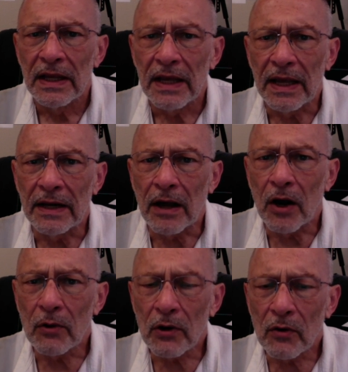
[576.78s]
and
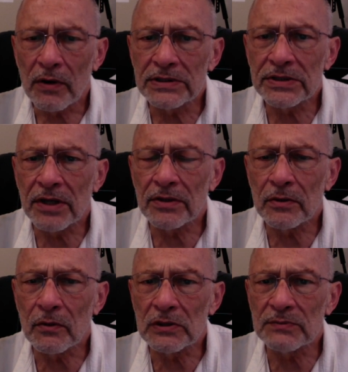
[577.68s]
our horizontal
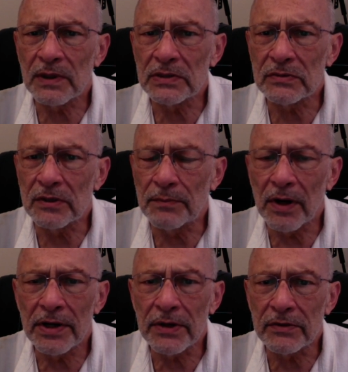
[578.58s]
corresponds to the
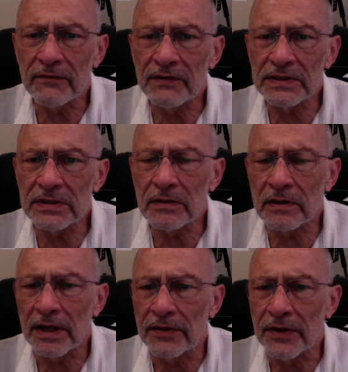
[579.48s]
body or the physical,
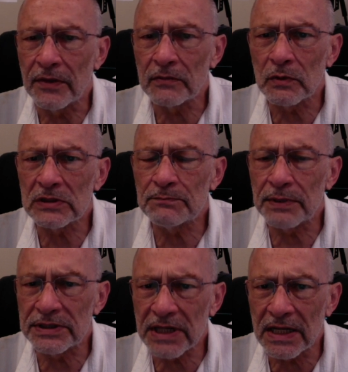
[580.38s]
and there was
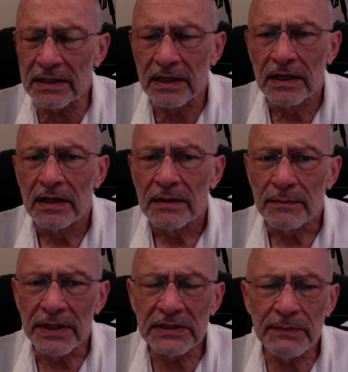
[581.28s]
Peshat,
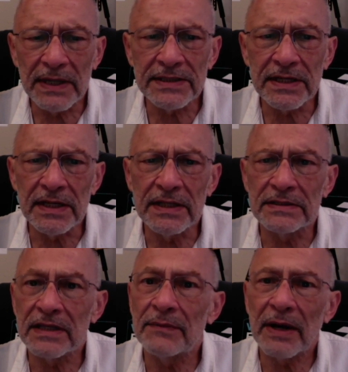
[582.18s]
but it's basically the
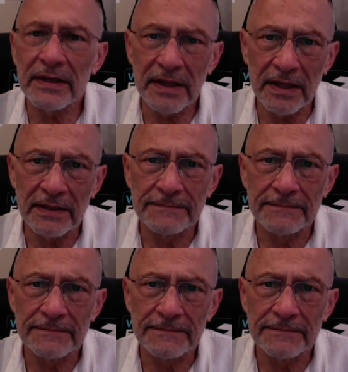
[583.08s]
same idea.